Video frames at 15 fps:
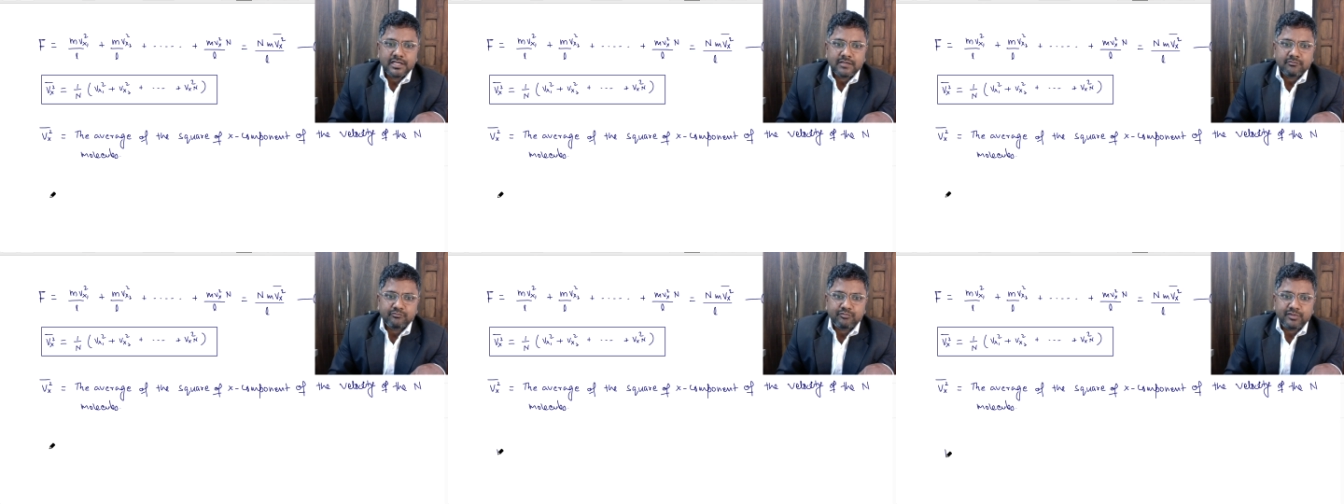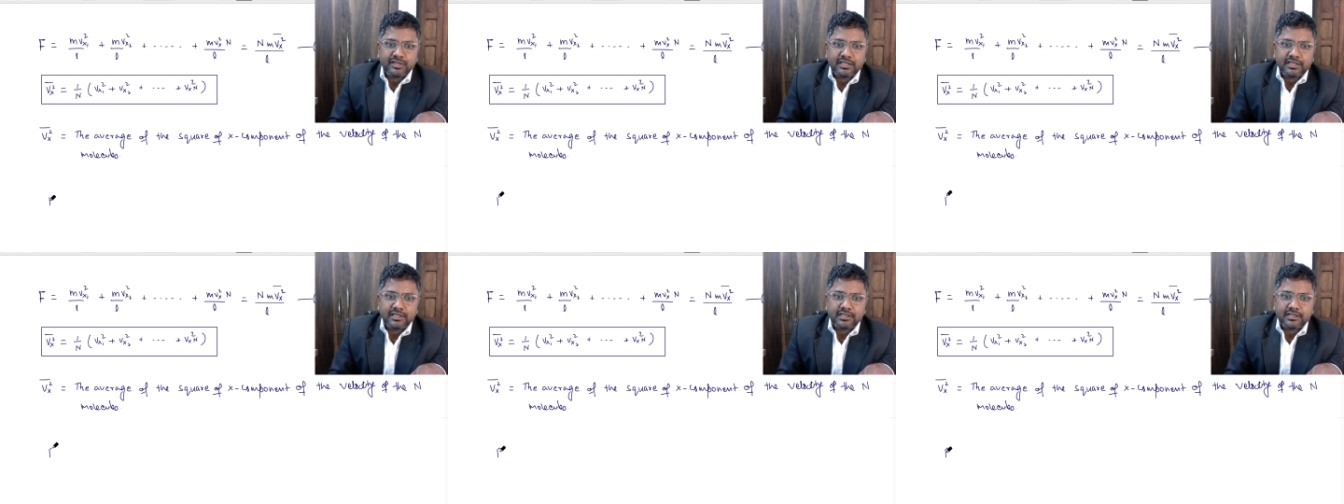
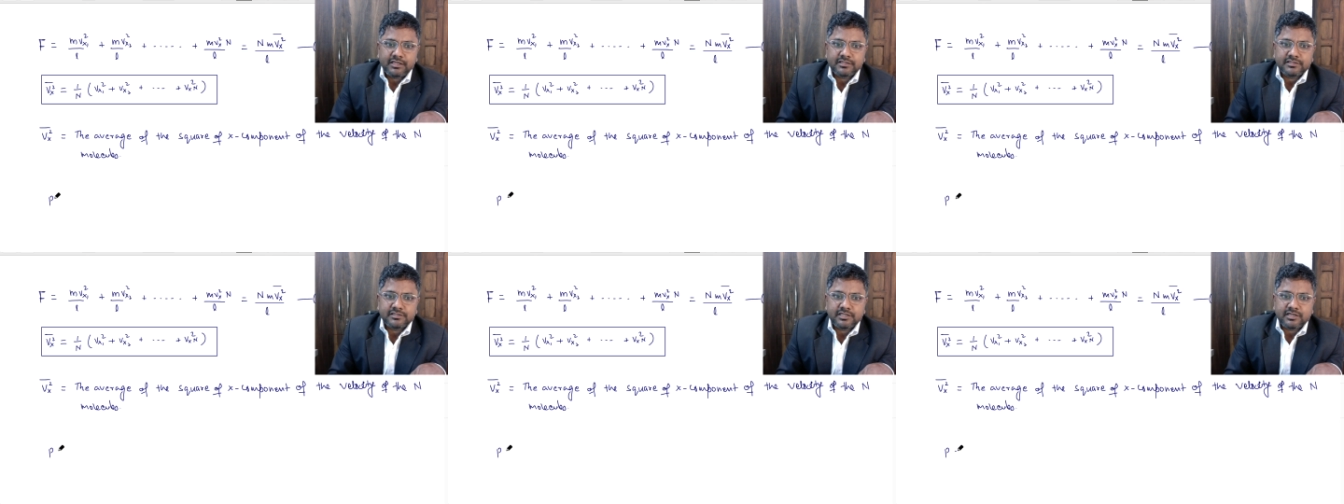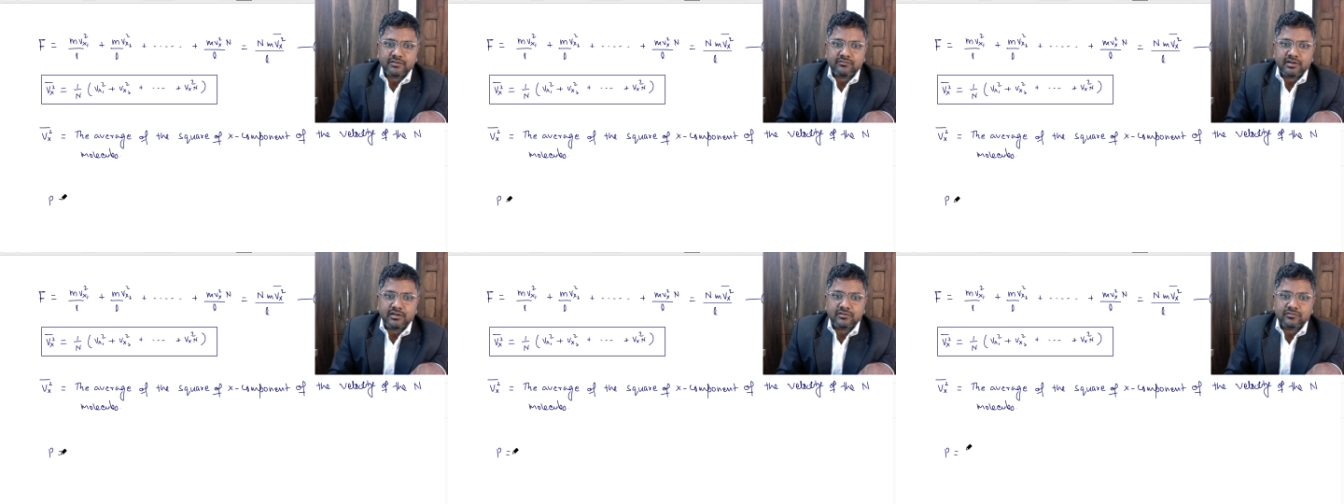P is
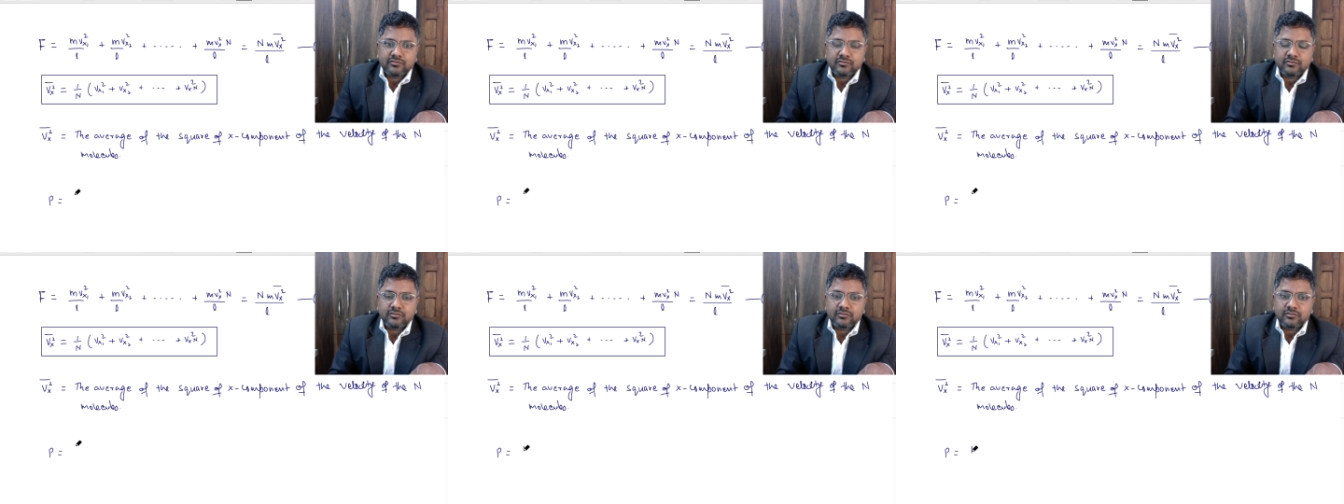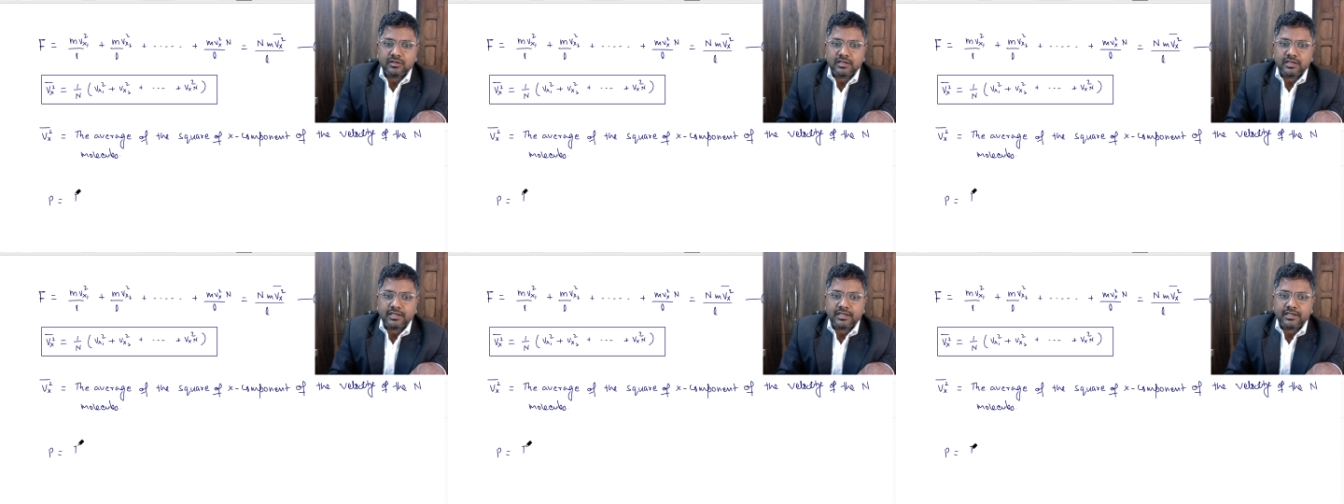equal to
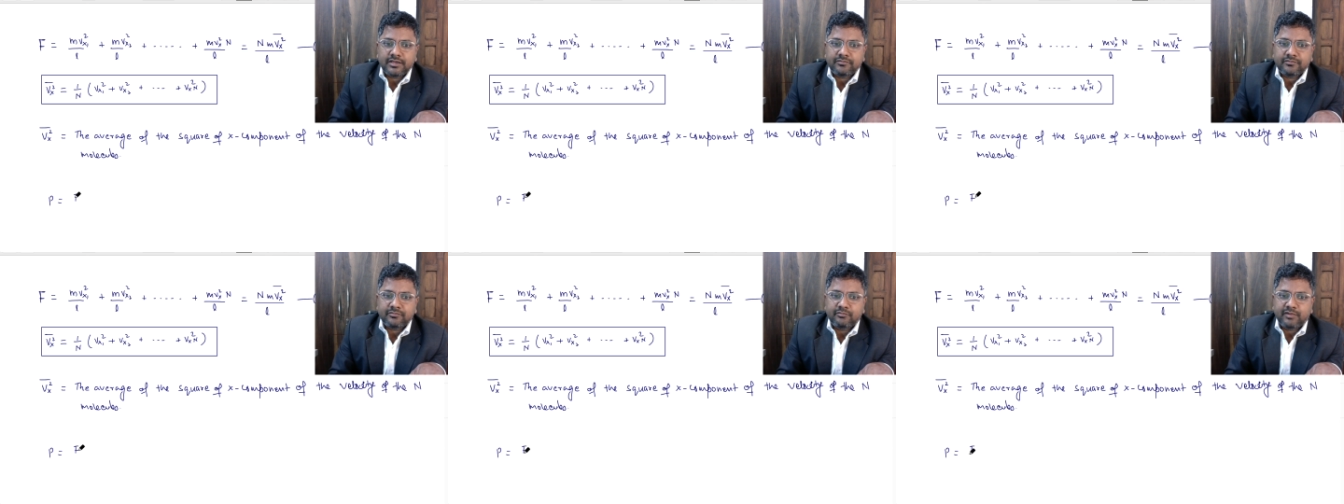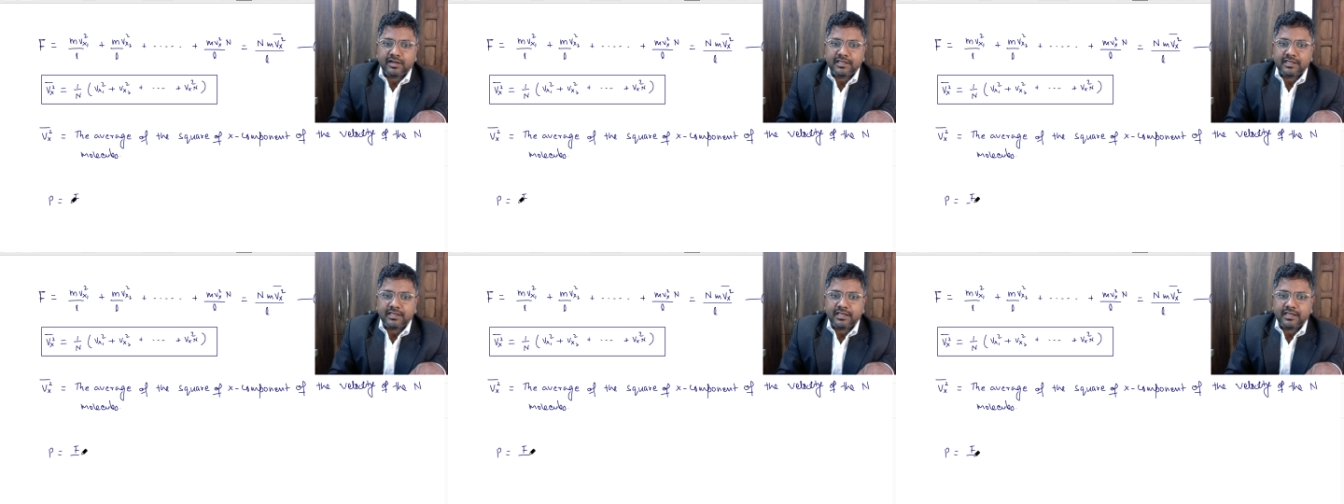F by
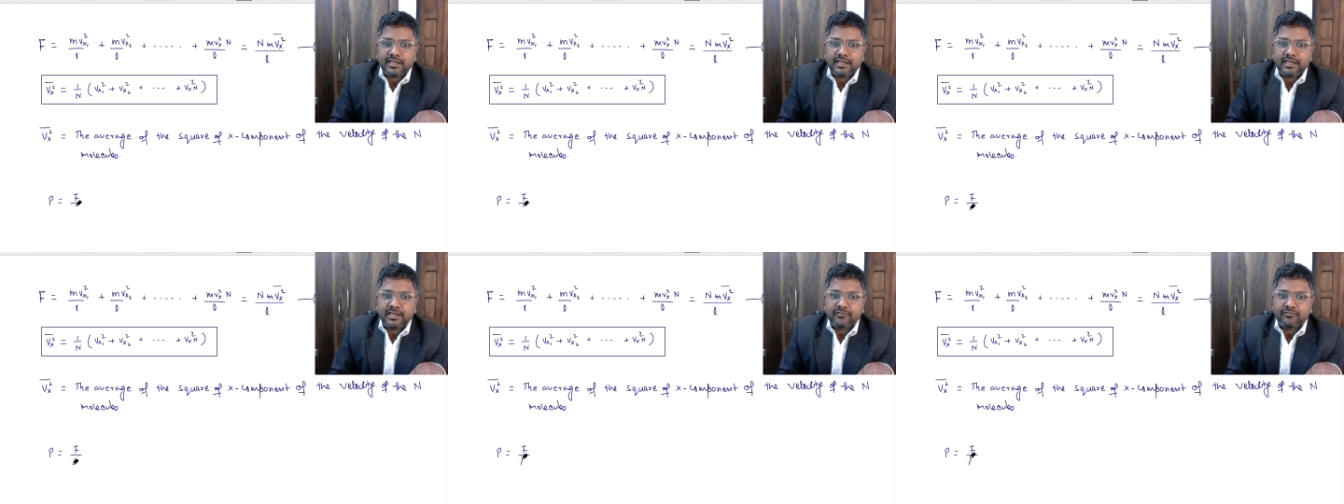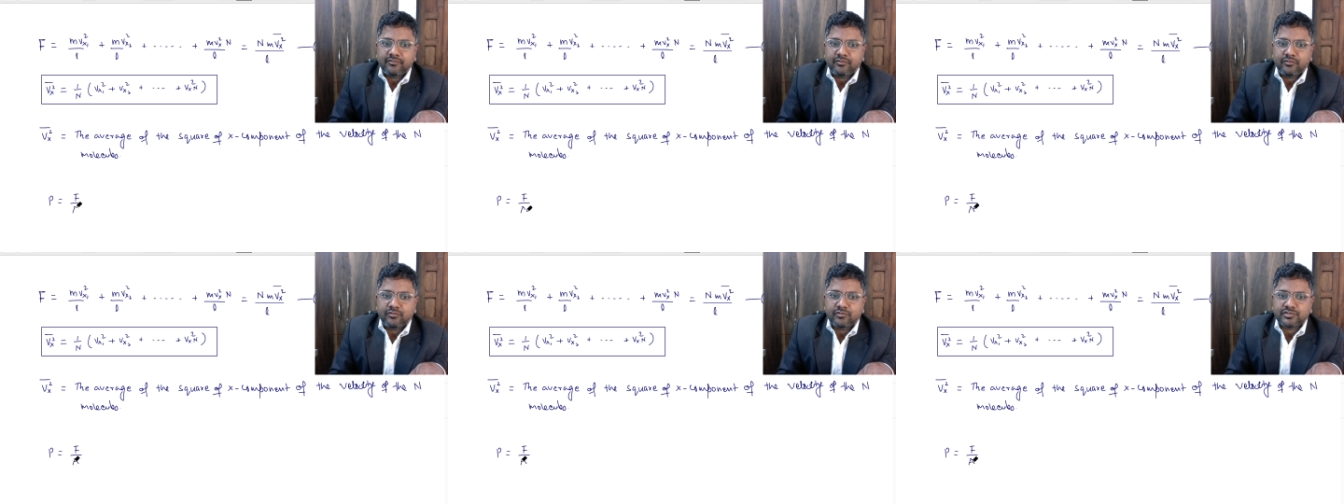A,
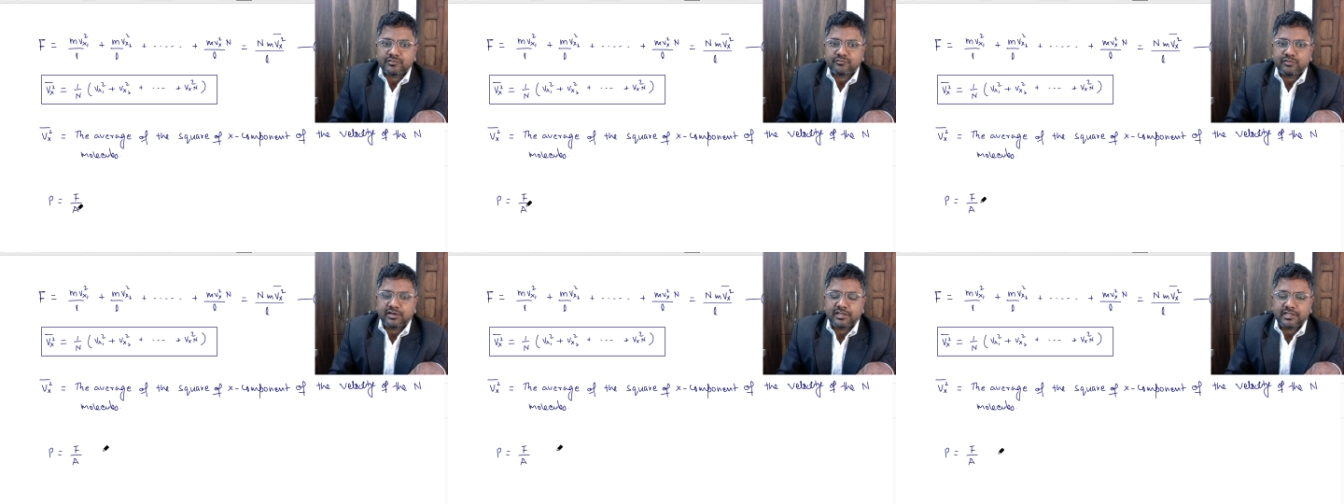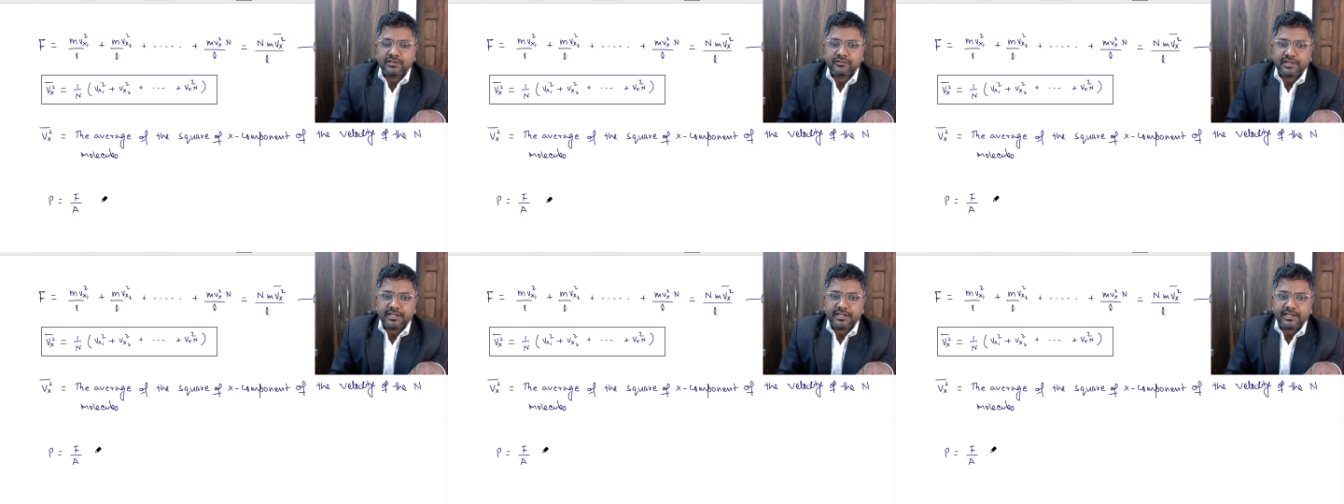force per
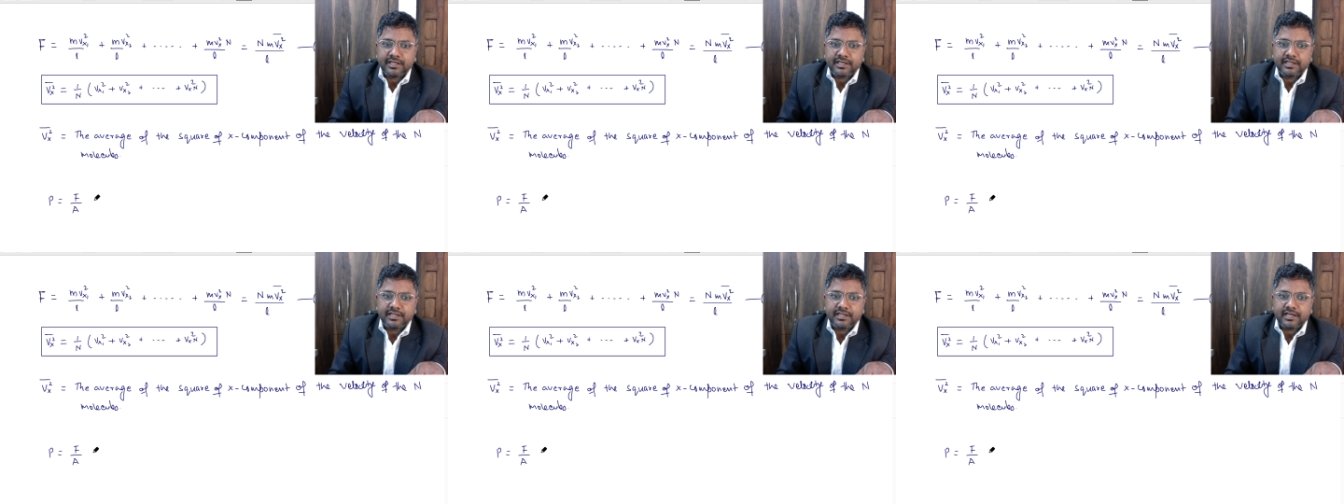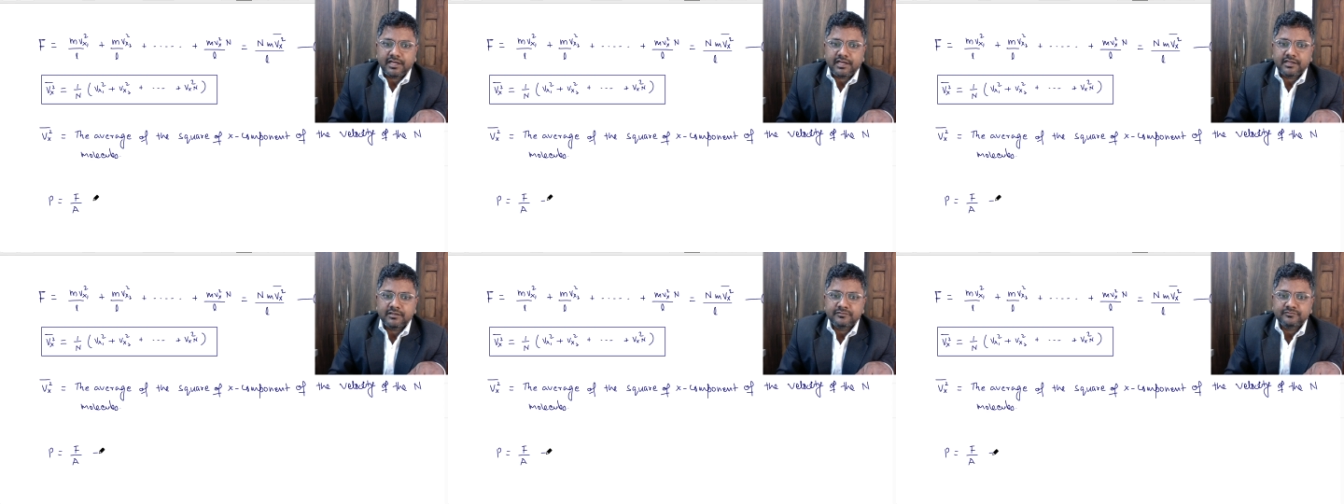unit area.